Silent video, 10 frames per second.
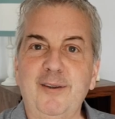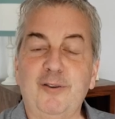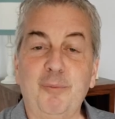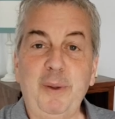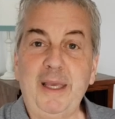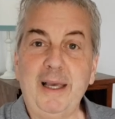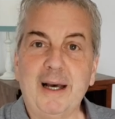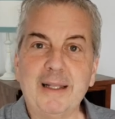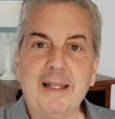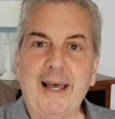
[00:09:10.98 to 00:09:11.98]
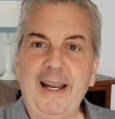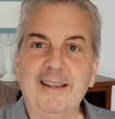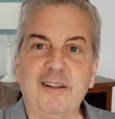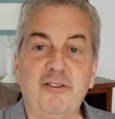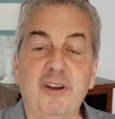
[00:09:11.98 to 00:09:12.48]
to be a
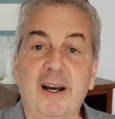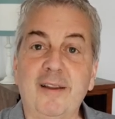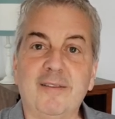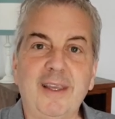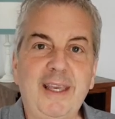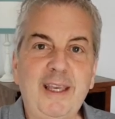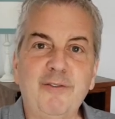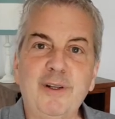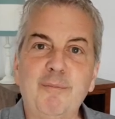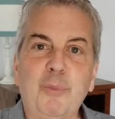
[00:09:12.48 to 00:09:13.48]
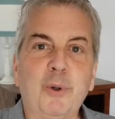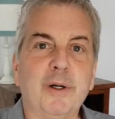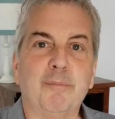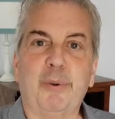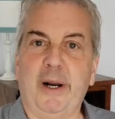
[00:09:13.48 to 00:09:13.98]
light that shines even
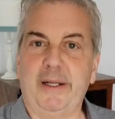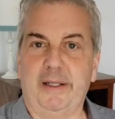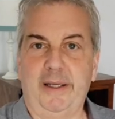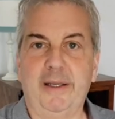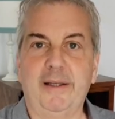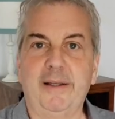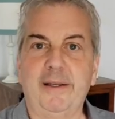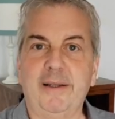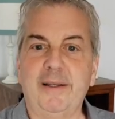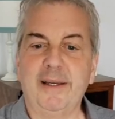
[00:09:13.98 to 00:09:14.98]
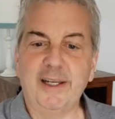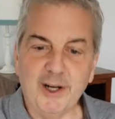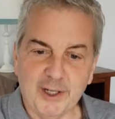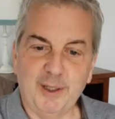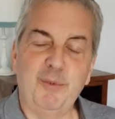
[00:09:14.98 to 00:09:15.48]
more brightly in
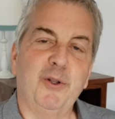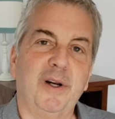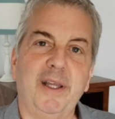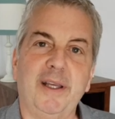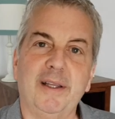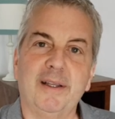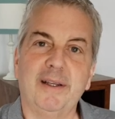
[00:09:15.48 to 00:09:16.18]
our community.